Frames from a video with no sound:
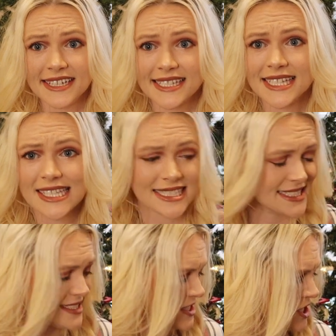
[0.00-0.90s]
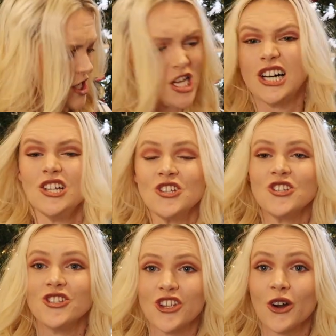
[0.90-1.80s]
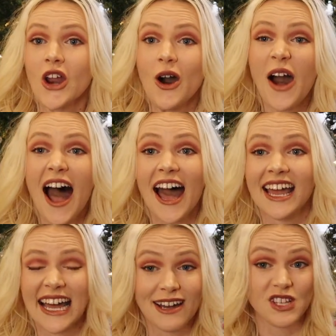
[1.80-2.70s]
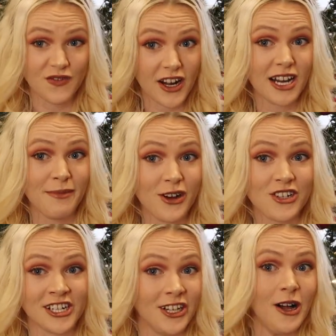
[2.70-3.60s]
this. Don't know why. I was very emotional